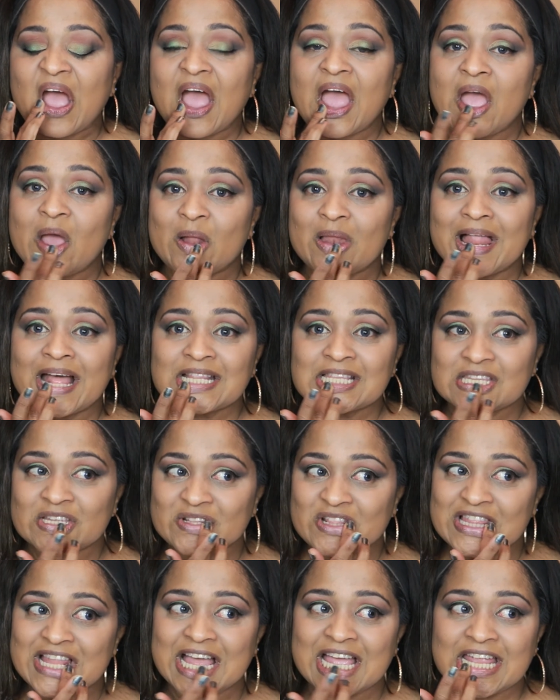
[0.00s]
have lots
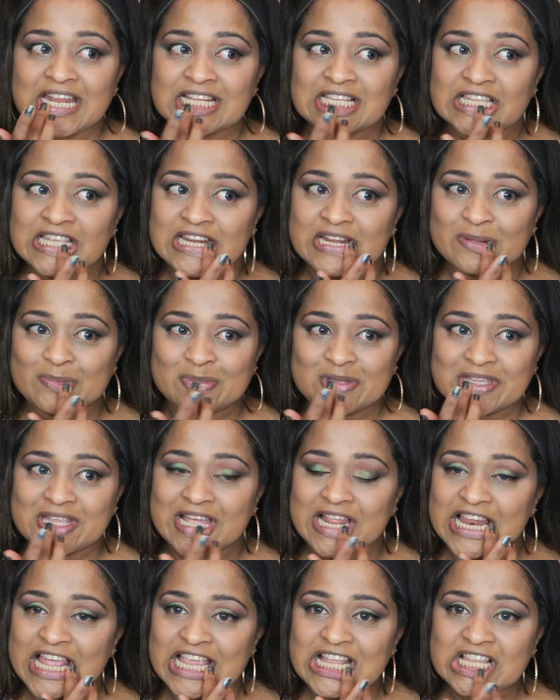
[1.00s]
of lines in it,
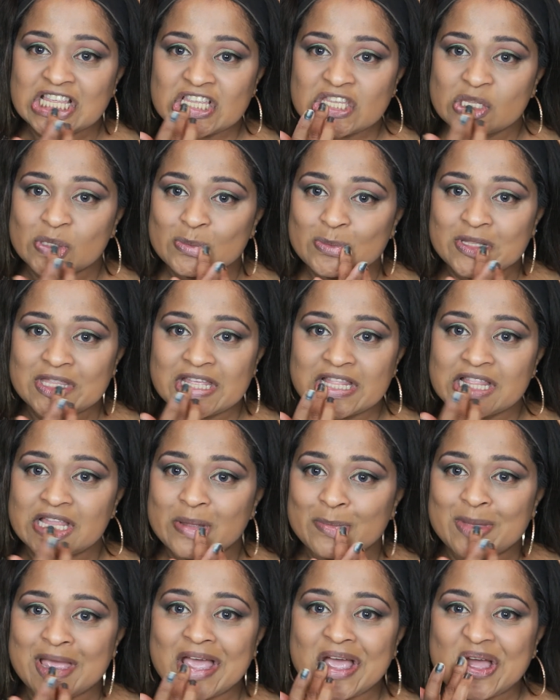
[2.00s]
so I like to smoothen
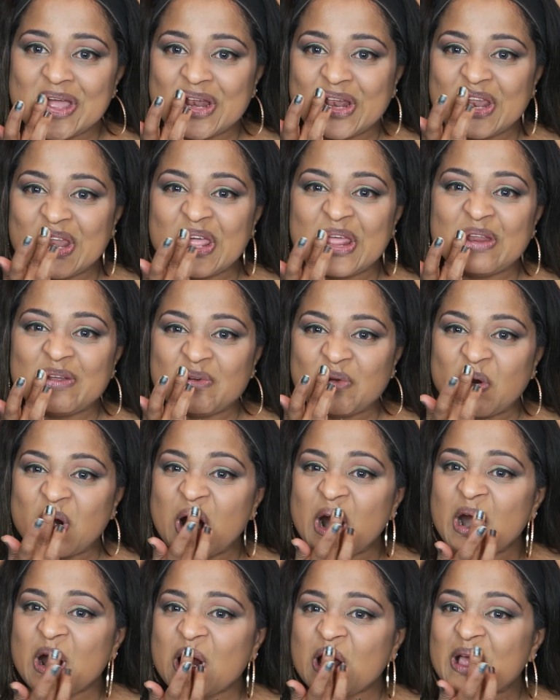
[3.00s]
them out, let it
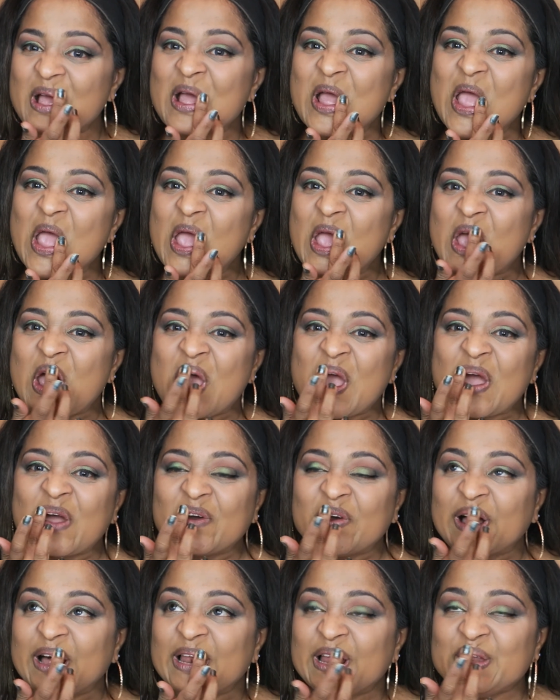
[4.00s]
work
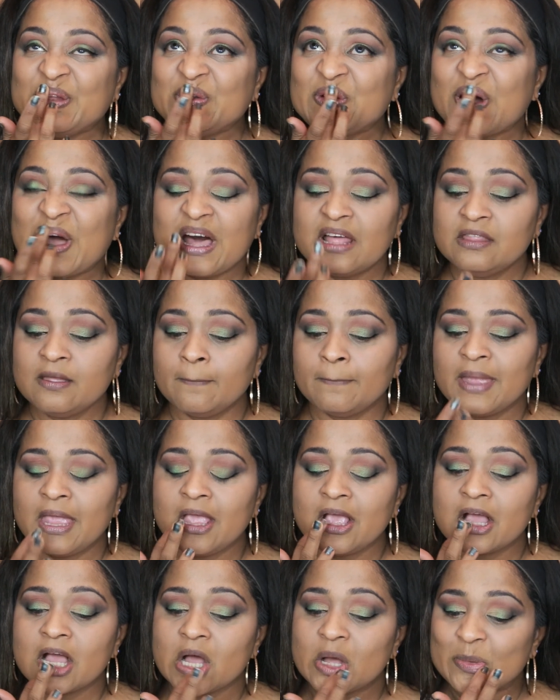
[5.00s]
while I do other
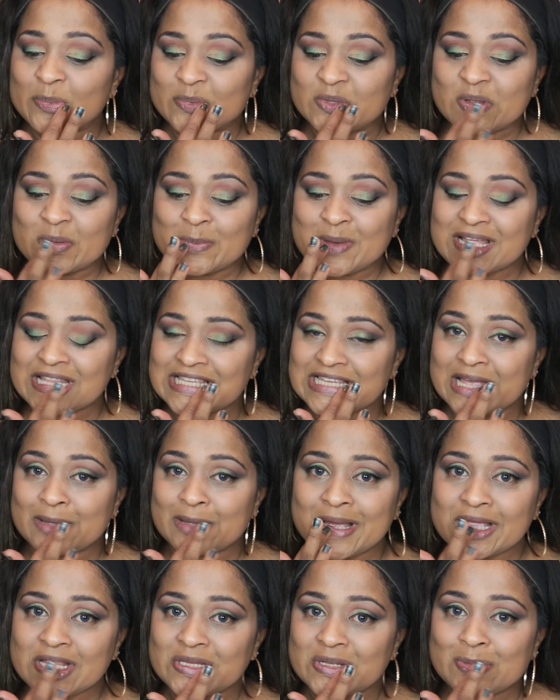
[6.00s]
makeup. So by the
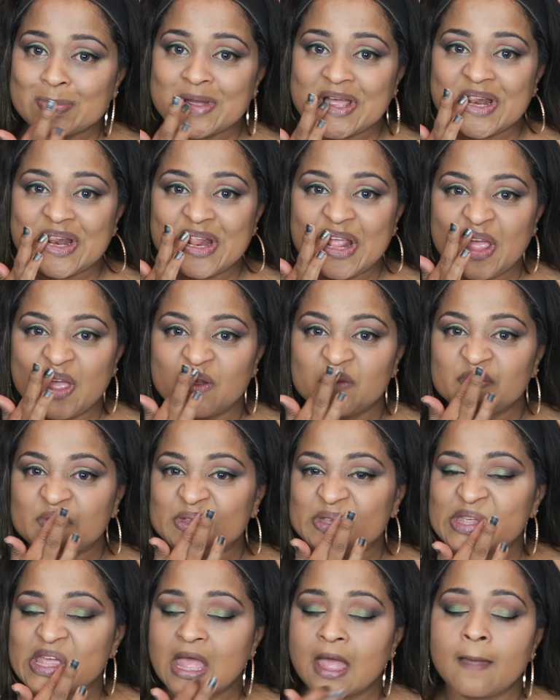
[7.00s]
I do my
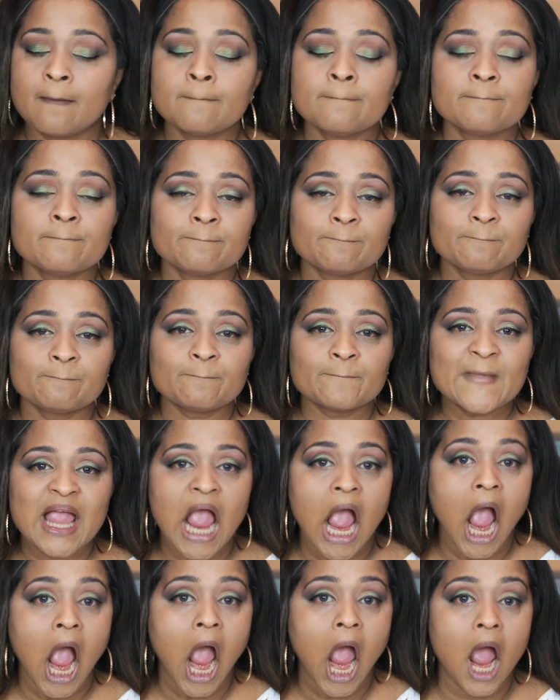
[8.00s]
lips, it'll
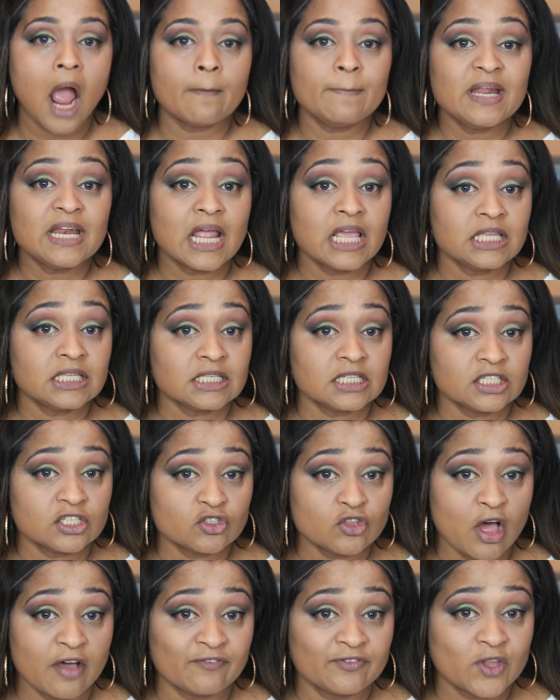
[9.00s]
be nice
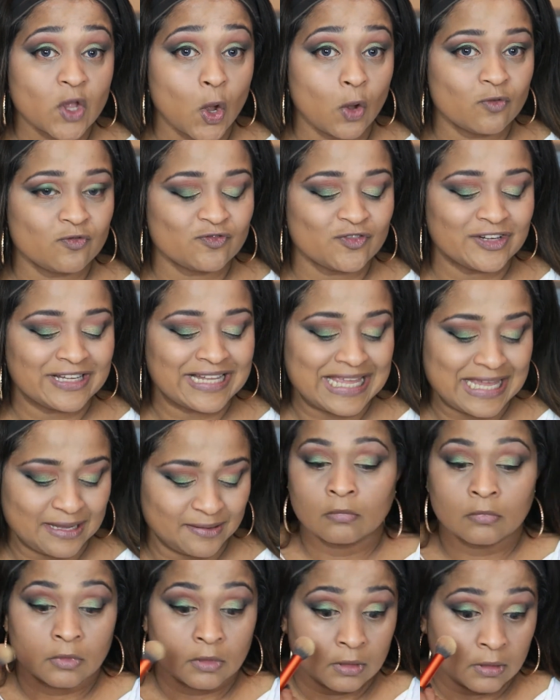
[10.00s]
and soft, hopefully.
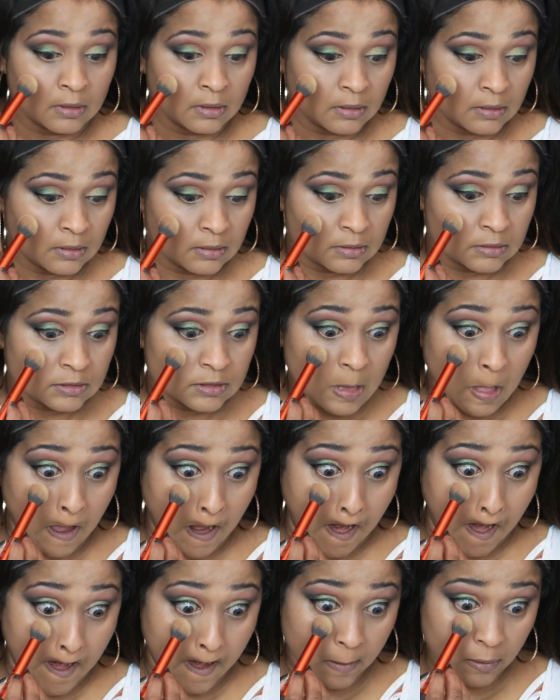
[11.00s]
So
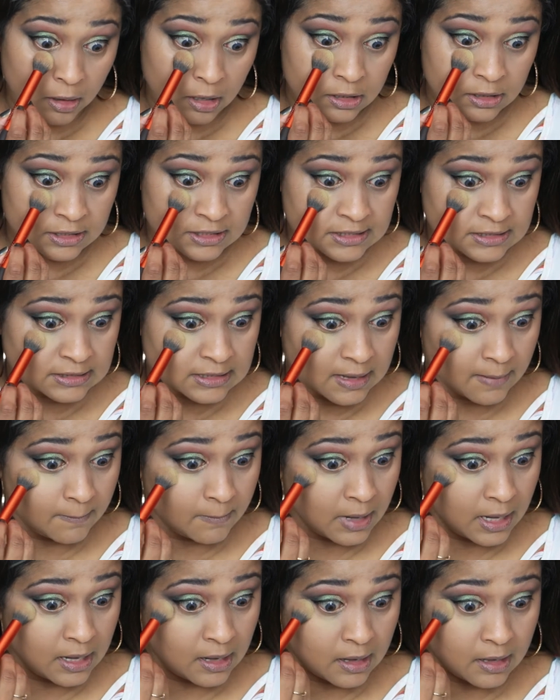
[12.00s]
I'm gonna set
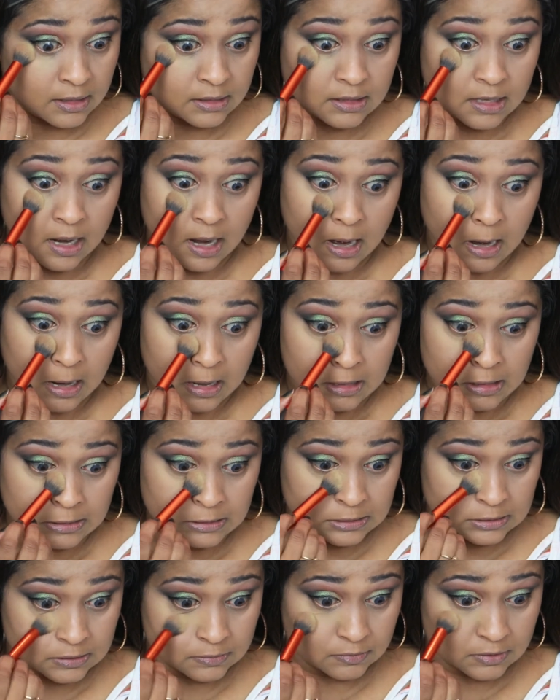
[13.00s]
my under
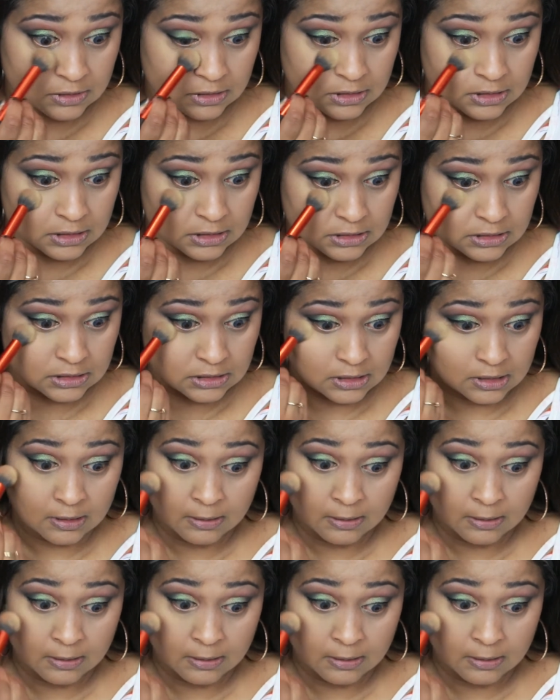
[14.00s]
eyes with this.